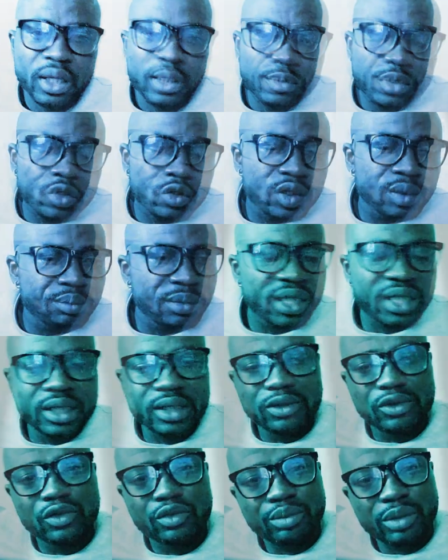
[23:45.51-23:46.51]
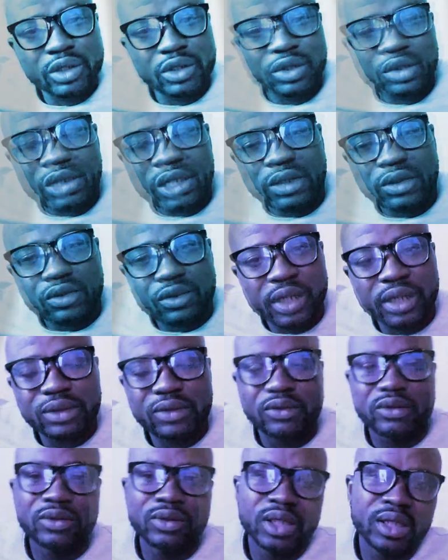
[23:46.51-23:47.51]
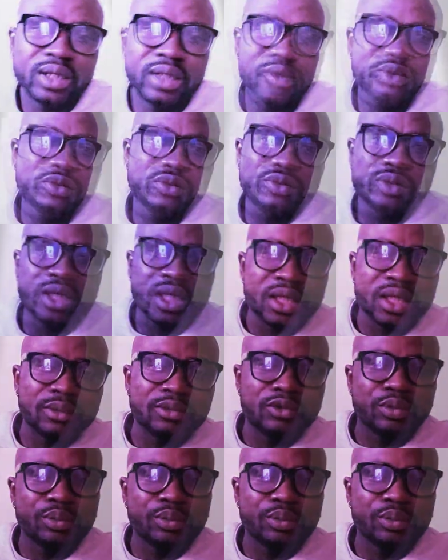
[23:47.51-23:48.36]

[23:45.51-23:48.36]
took my kids to Minnesota twice to take them to